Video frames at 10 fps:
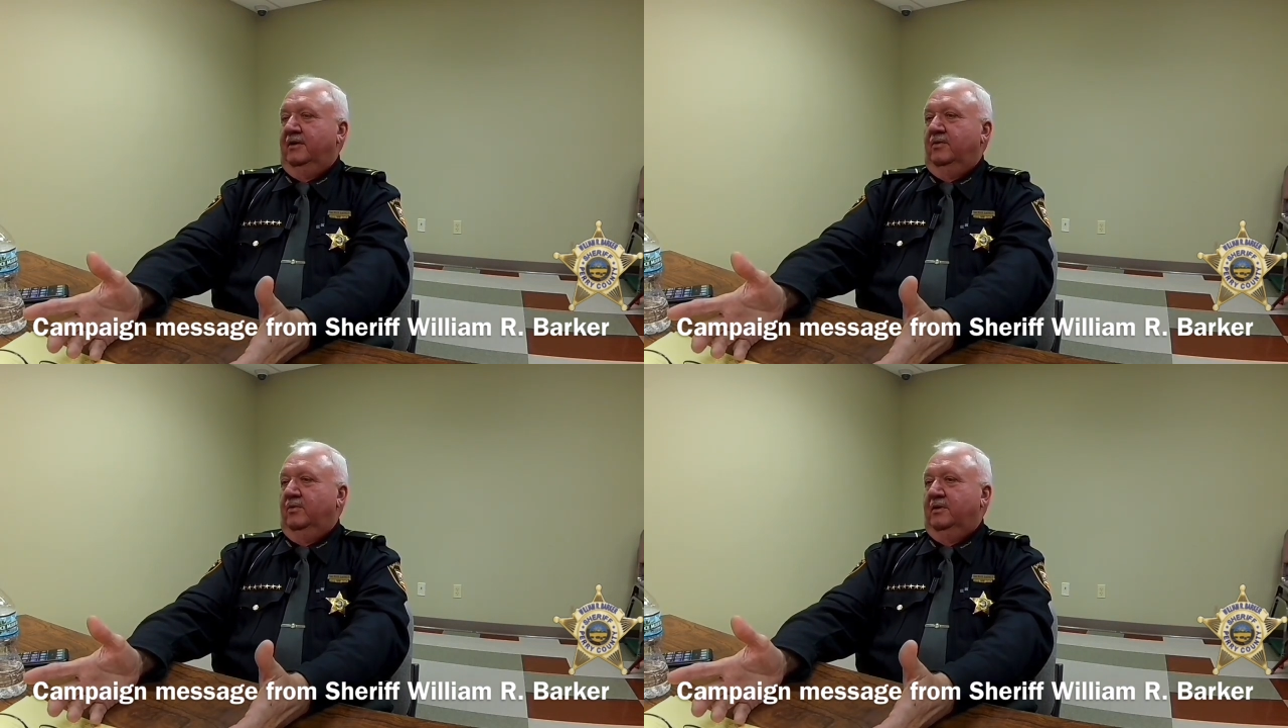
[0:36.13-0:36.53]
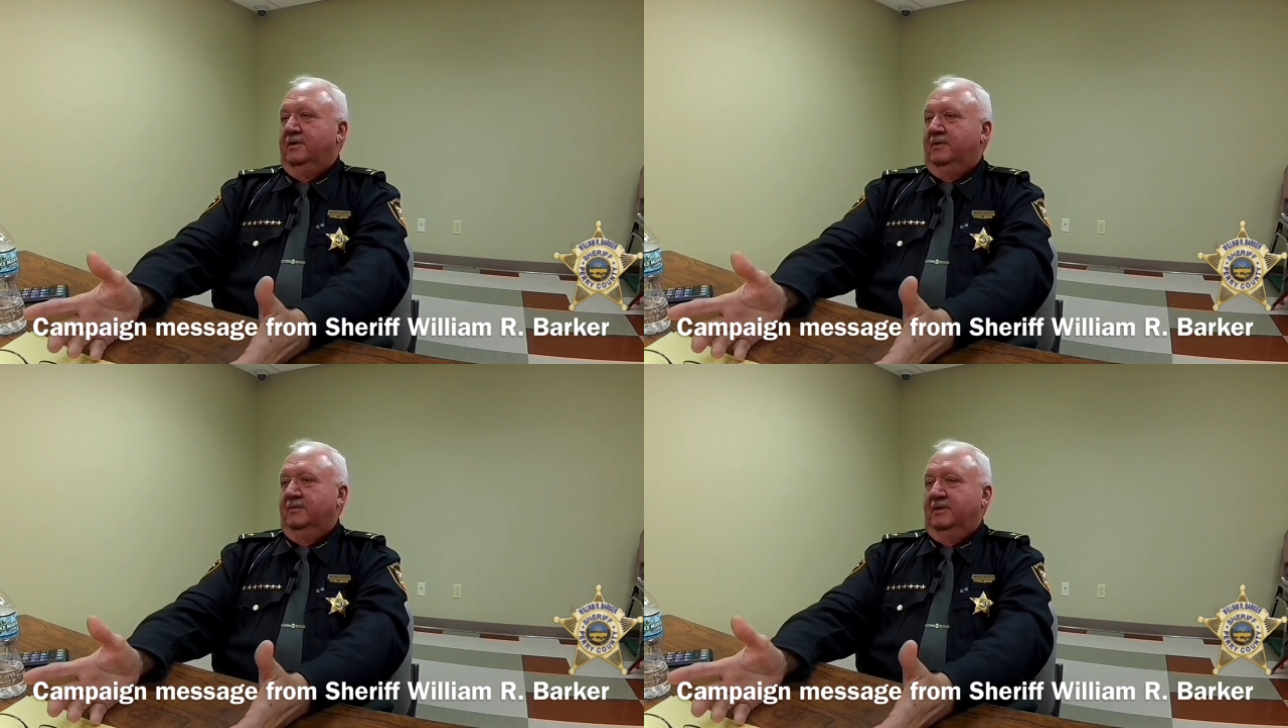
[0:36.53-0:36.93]
don't want
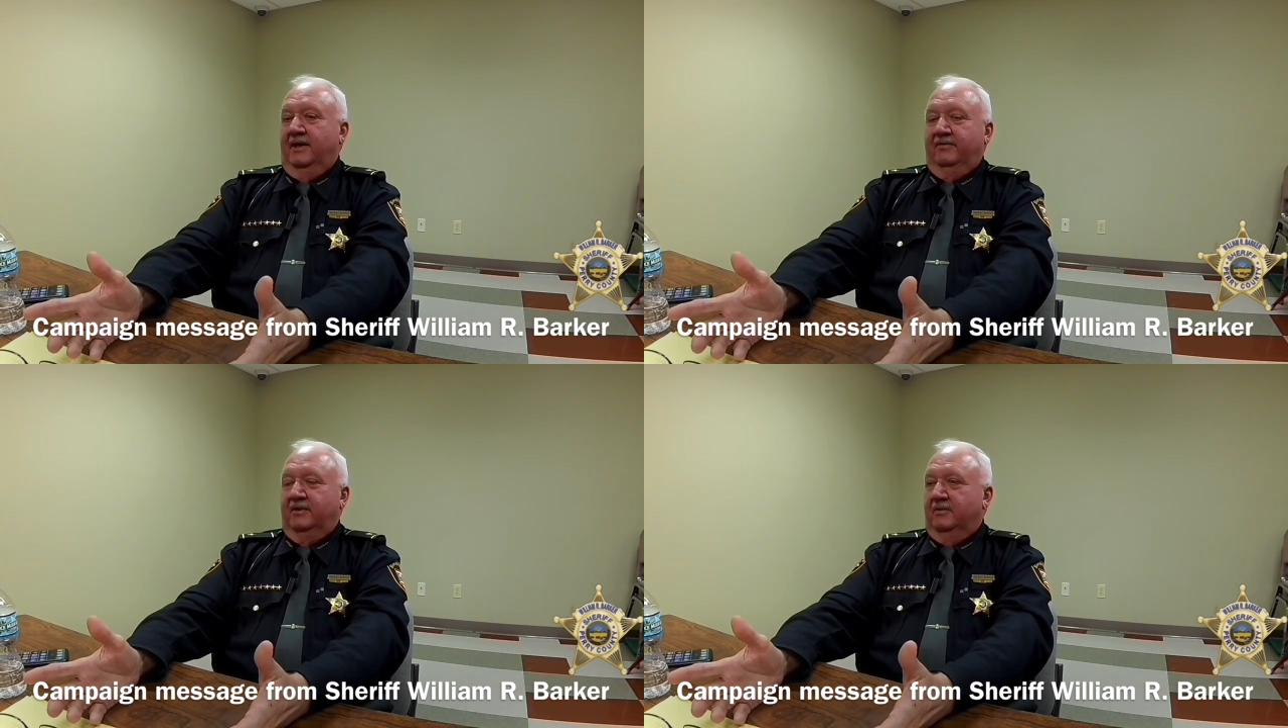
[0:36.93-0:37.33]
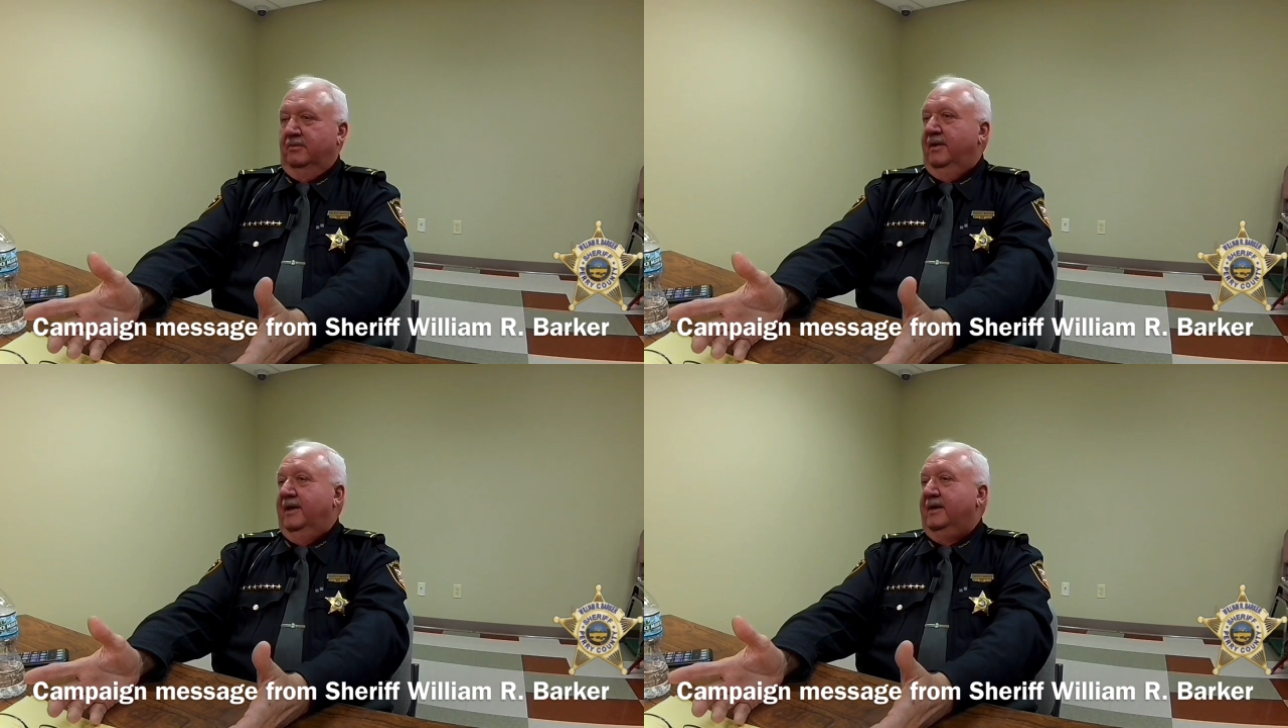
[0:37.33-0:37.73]
them to have to
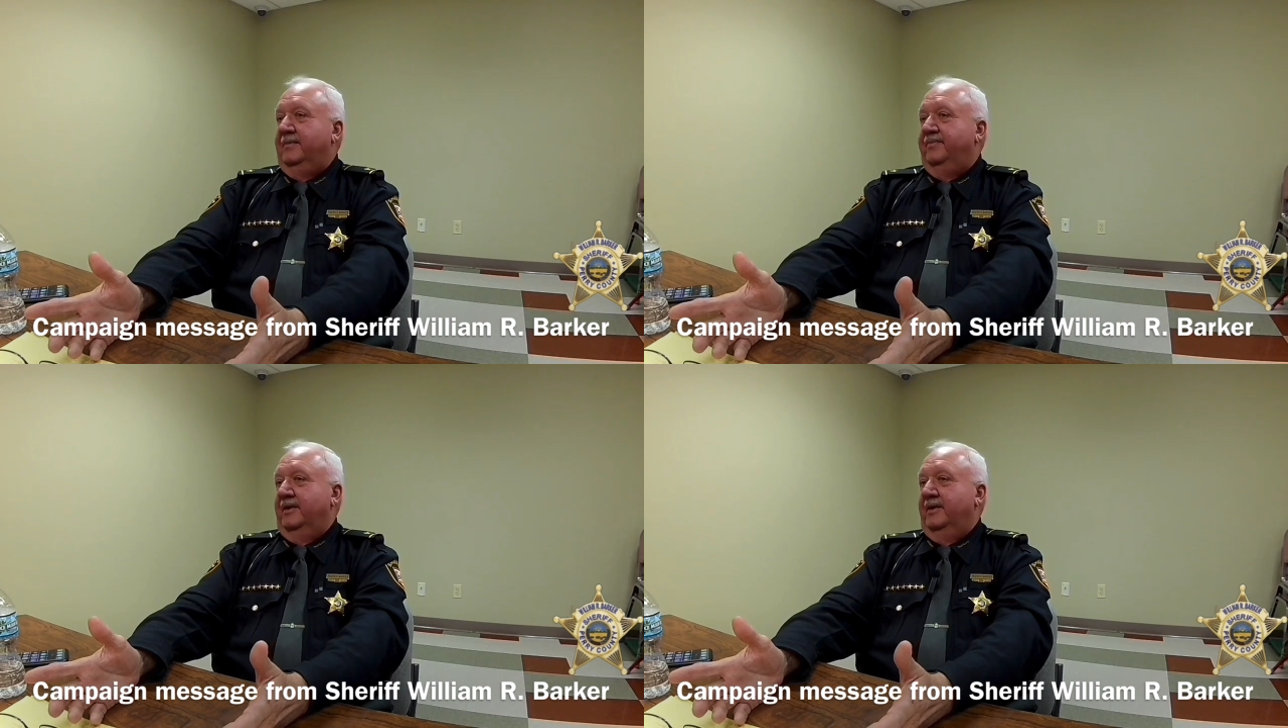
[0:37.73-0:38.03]
come back.